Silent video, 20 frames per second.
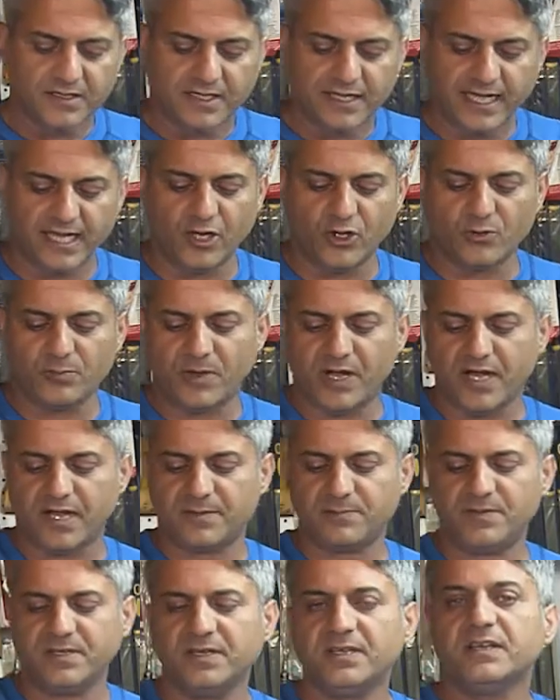Hello,
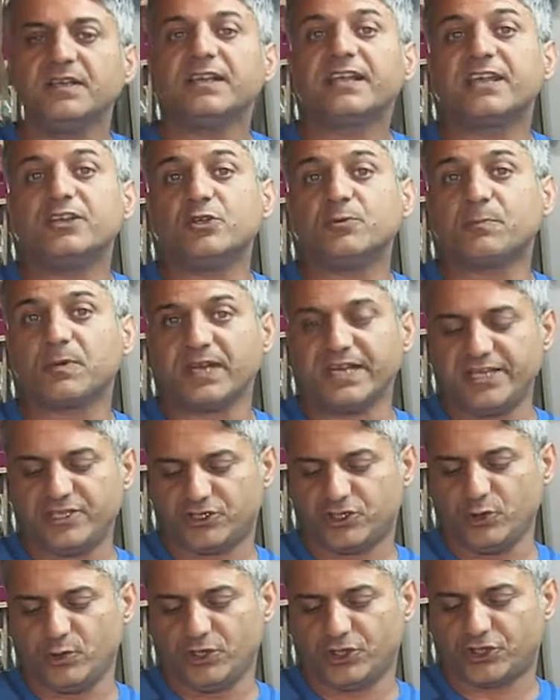Bob. Can you please
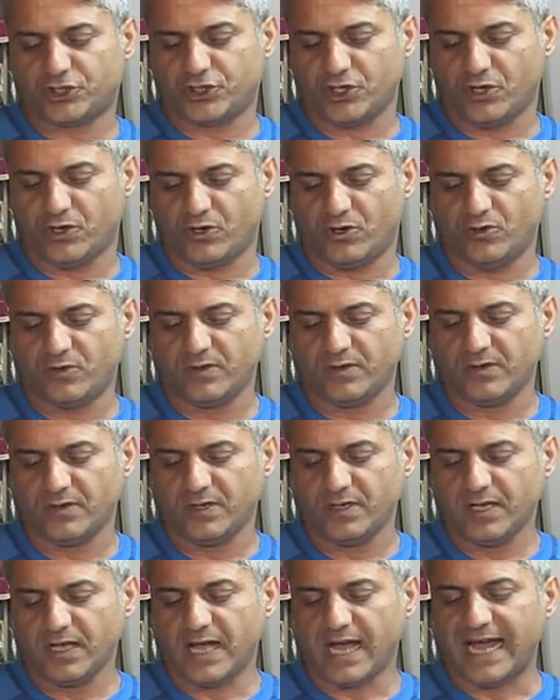do a show
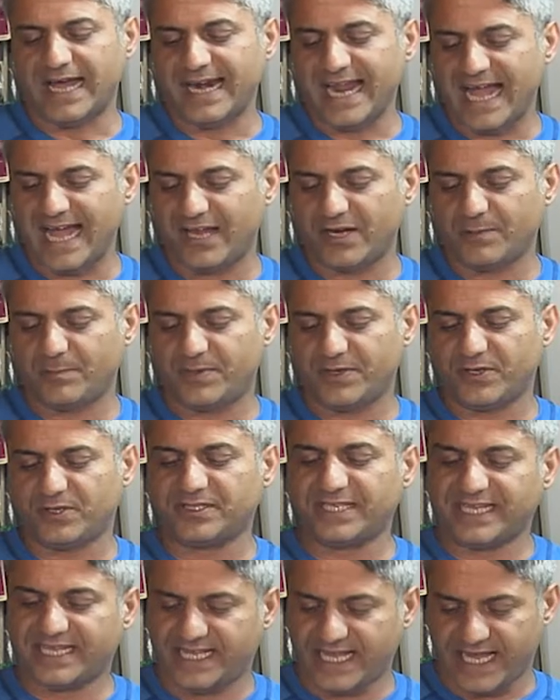on how to
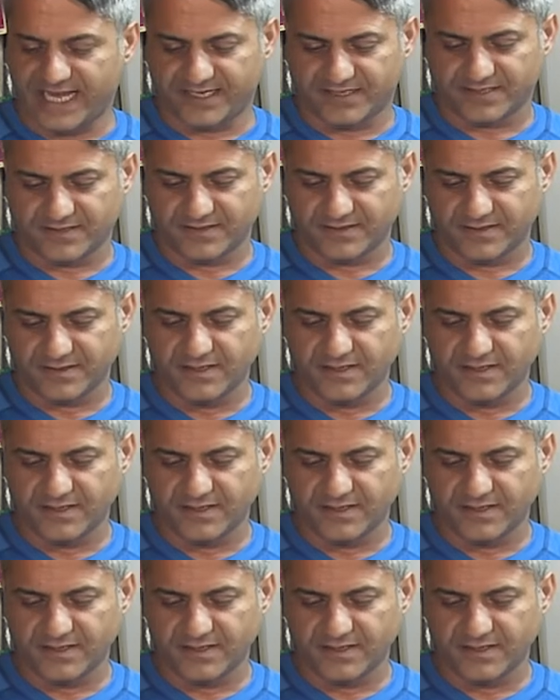build a gate?